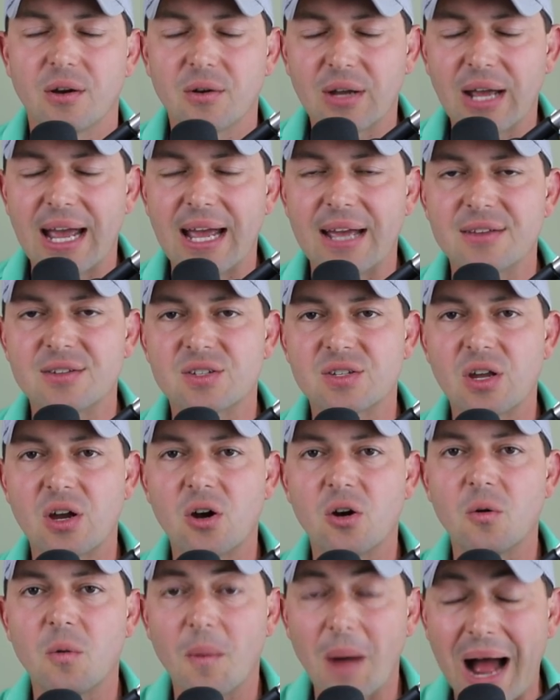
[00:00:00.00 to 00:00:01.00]
Okay,
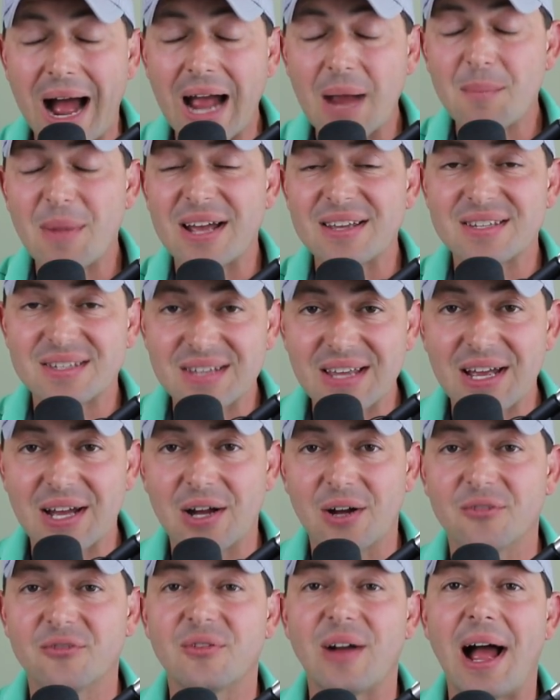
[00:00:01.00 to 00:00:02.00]
so I
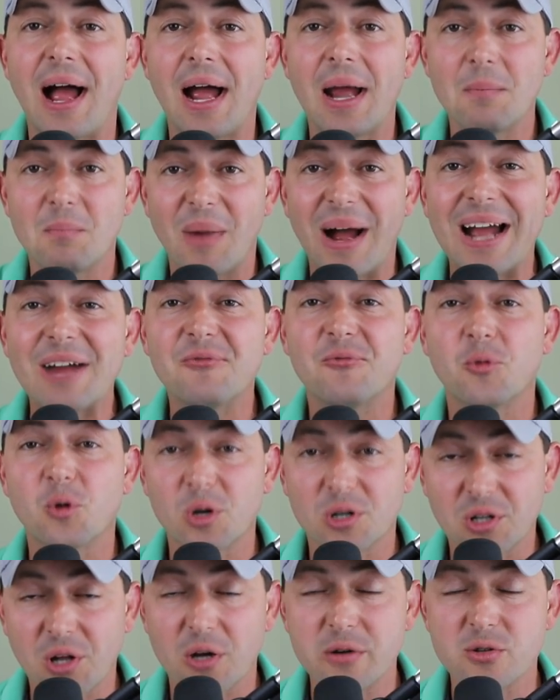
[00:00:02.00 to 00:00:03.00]
myself, I buy
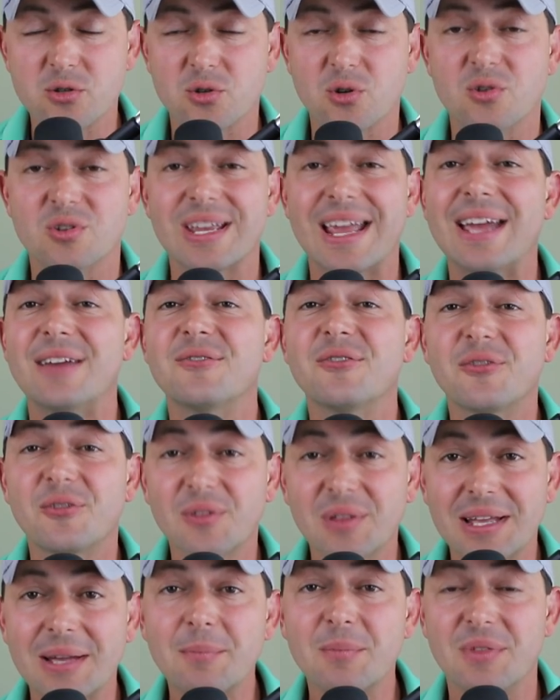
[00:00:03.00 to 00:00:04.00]
foreclosures and
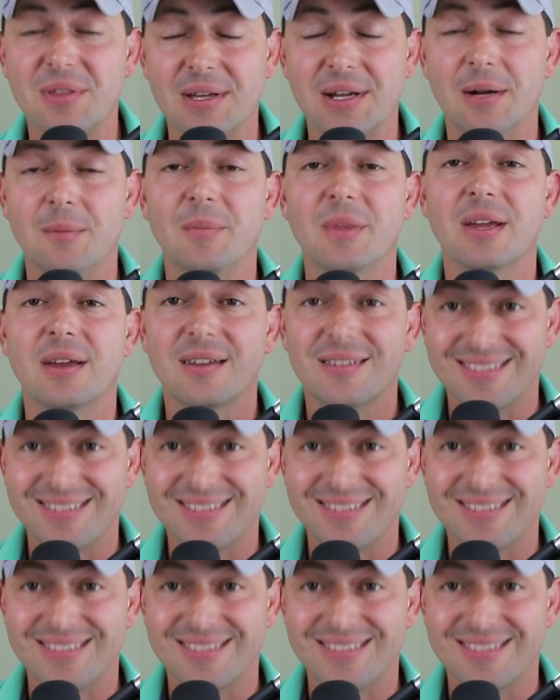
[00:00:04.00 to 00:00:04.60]
flip them.